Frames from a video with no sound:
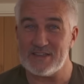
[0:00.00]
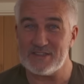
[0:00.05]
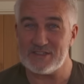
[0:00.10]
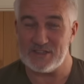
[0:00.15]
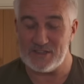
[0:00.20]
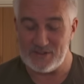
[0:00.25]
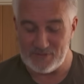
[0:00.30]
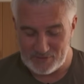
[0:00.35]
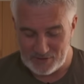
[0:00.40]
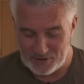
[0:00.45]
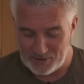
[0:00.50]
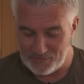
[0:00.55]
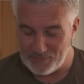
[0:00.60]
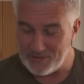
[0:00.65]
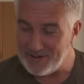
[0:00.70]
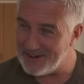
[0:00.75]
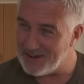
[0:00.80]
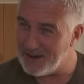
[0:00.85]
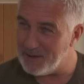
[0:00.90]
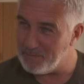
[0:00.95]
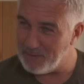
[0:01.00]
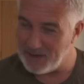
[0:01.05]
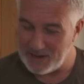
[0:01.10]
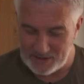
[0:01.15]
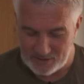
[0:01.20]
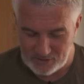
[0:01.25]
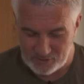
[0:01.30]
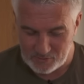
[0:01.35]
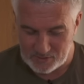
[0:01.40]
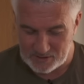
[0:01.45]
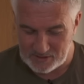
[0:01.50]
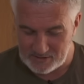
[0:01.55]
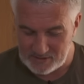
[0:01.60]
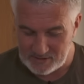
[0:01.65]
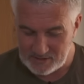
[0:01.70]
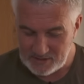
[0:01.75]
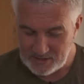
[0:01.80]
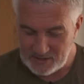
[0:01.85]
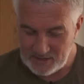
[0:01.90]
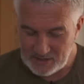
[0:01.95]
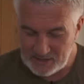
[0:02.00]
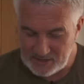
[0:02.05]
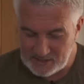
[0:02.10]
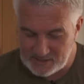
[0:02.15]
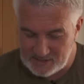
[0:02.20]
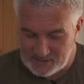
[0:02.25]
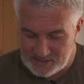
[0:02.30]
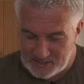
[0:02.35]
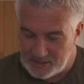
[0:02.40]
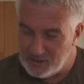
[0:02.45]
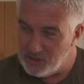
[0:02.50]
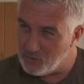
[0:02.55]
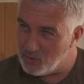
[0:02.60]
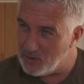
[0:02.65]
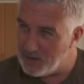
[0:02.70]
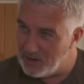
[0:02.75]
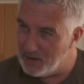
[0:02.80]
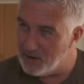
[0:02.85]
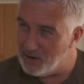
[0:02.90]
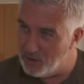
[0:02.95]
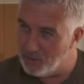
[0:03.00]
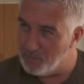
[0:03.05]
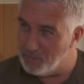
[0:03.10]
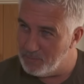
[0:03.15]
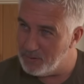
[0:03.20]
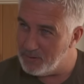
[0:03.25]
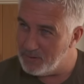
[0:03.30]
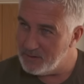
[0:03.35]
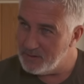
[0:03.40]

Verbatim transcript: So you've got to find that balance where it's still quite a lump,